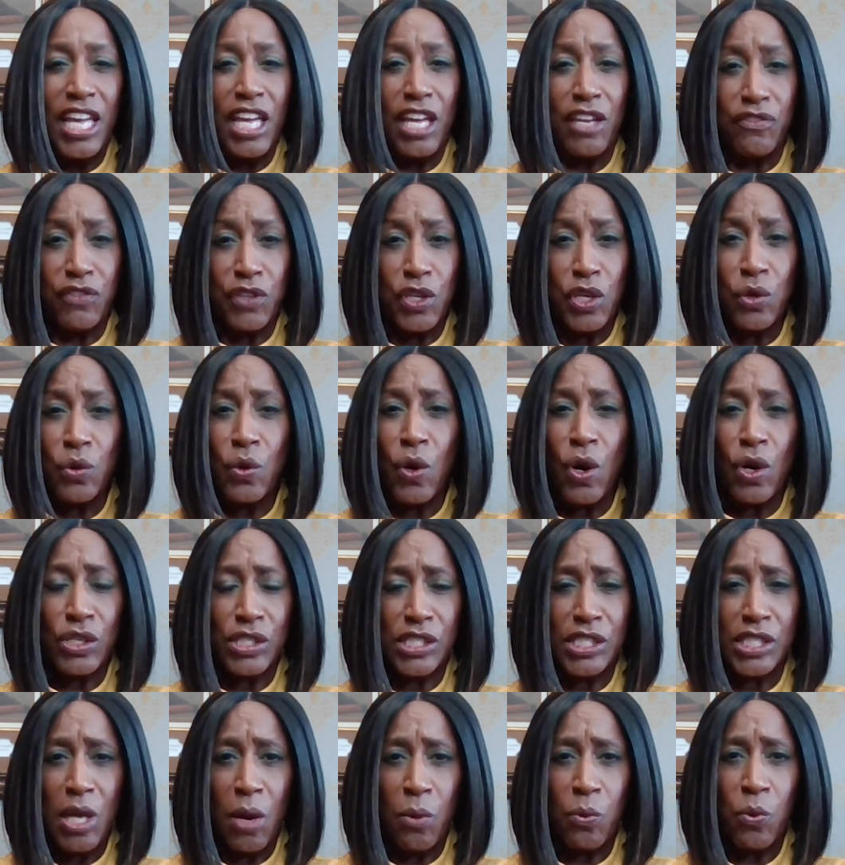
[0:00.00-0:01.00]
If you or
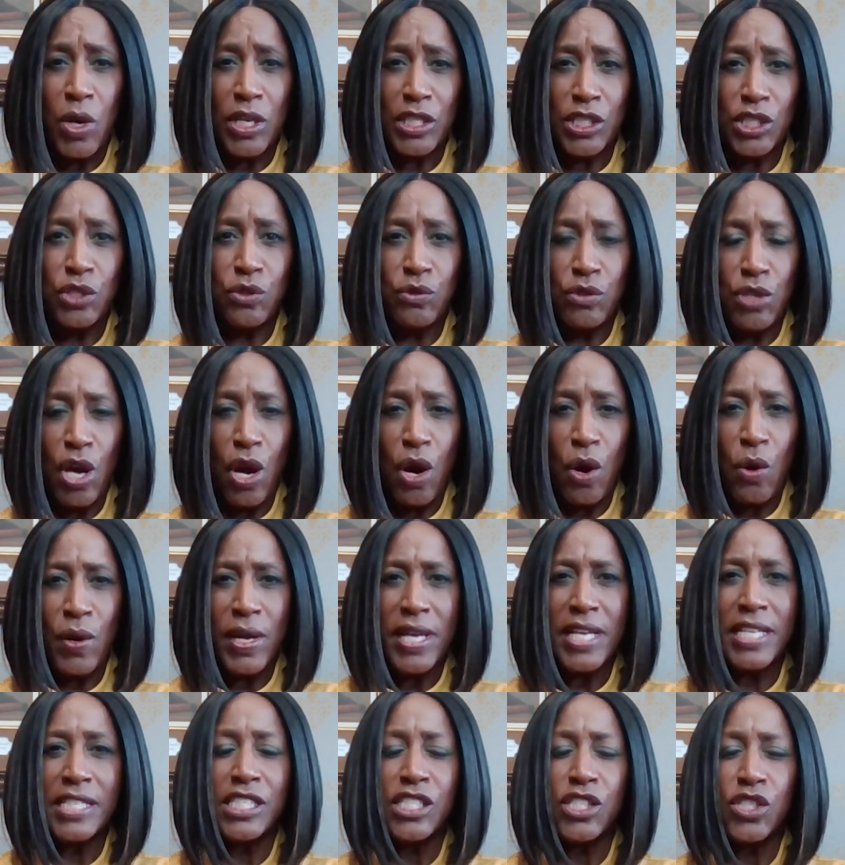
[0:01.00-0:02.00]
someone you know
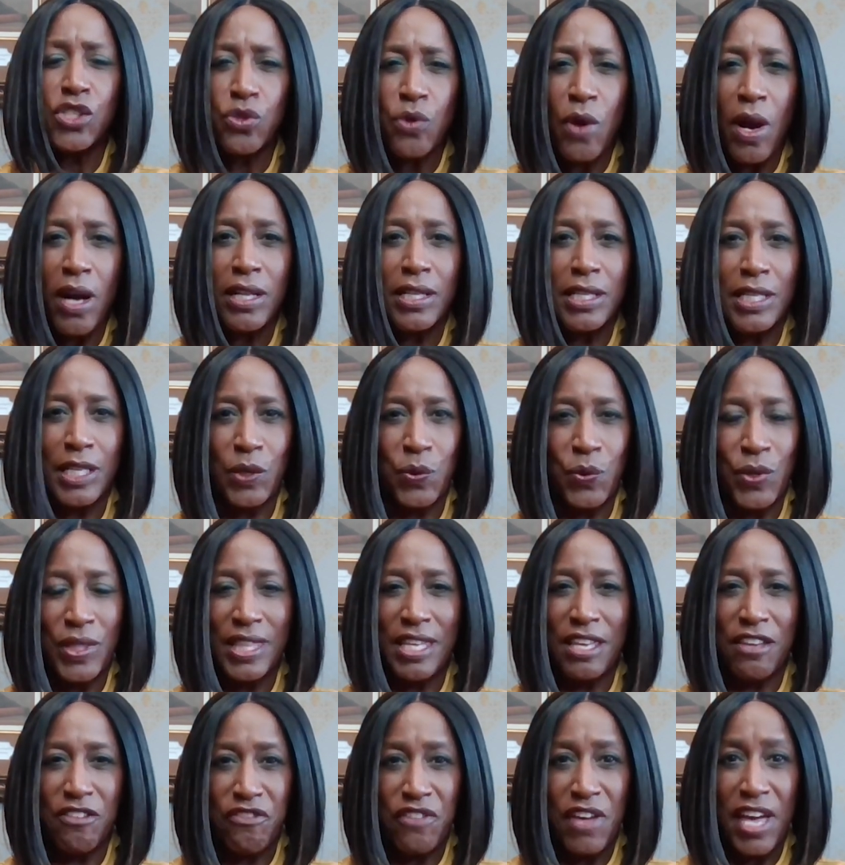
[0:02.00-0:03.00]
is struggling with
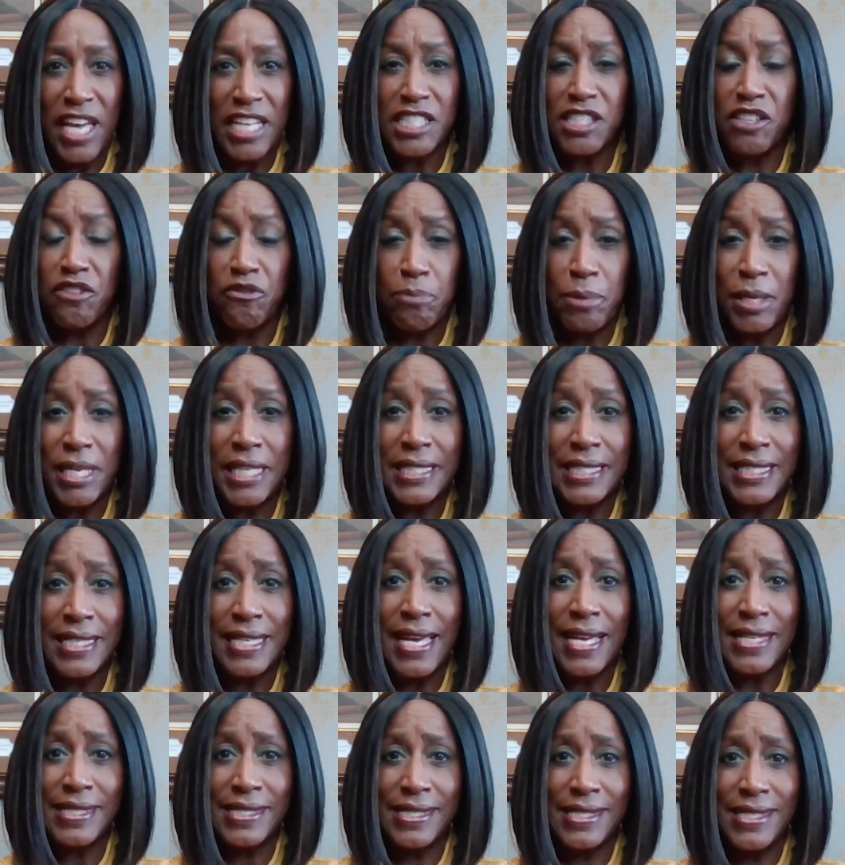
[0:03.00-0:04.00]
the effects of P
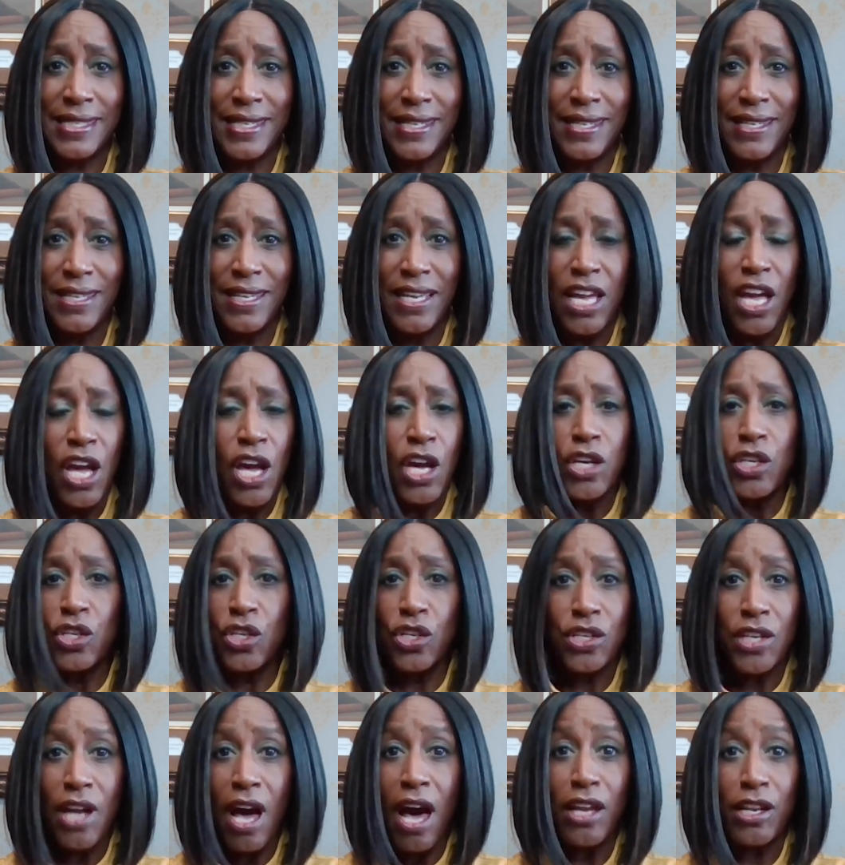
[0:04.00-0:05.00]
T S D,
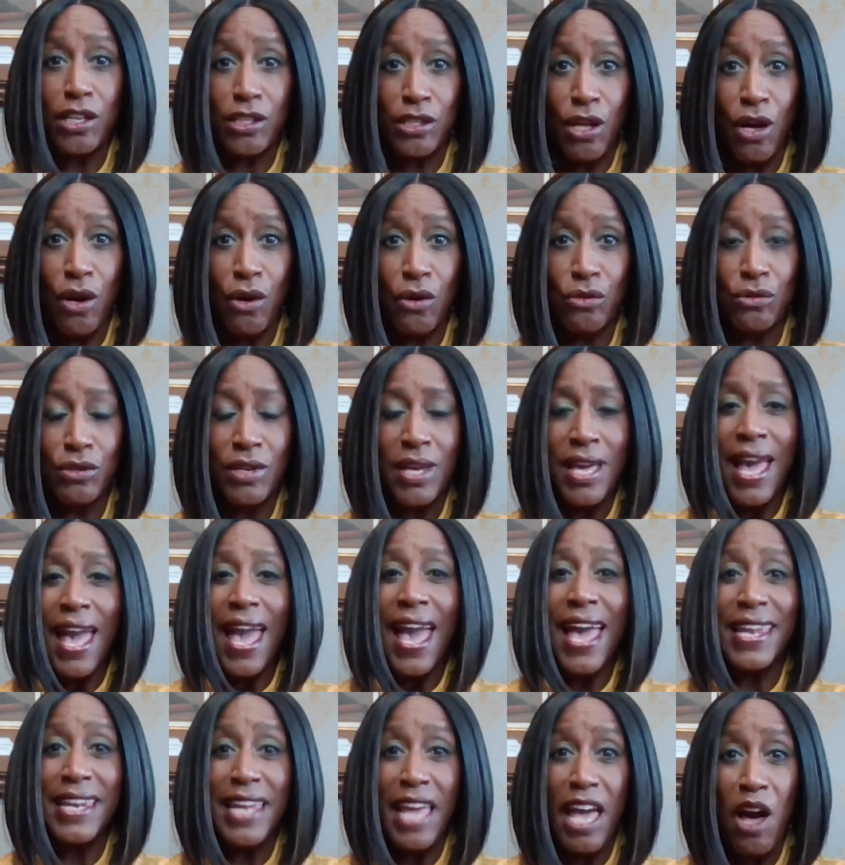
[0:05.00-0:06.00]
you're not alone,
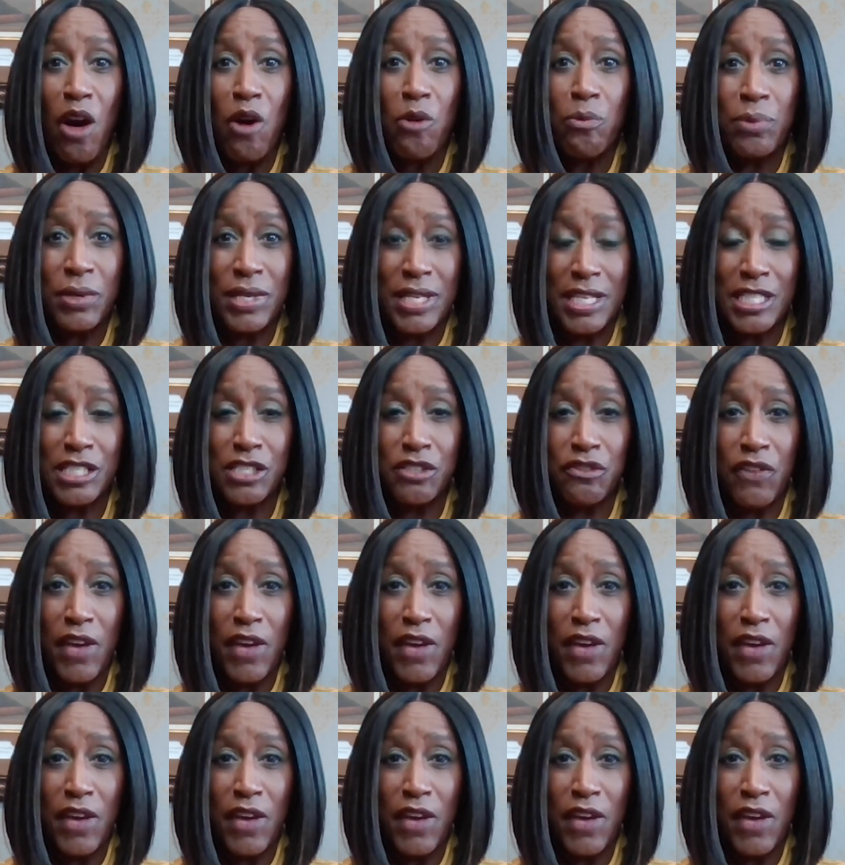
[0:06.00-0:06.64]
and help is